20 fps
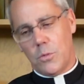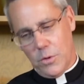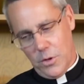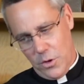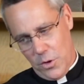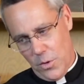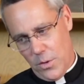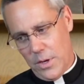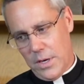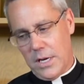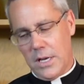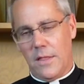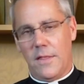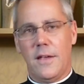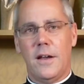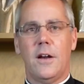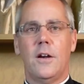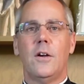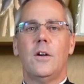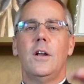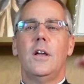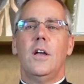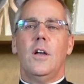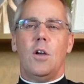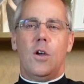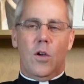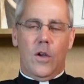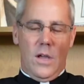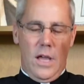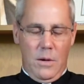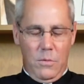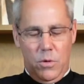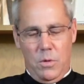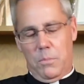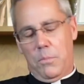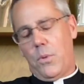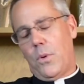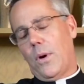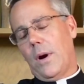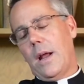We'll go into there and we'll
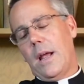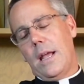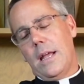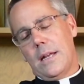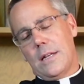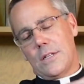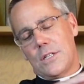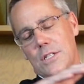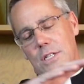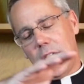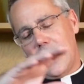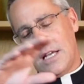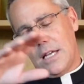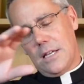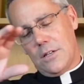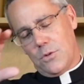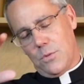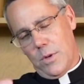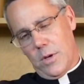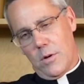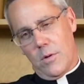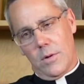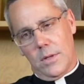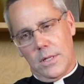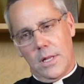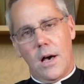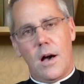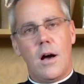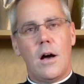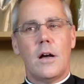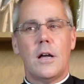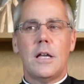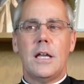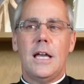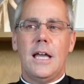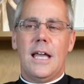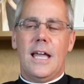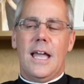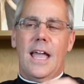pray and sing as we go along,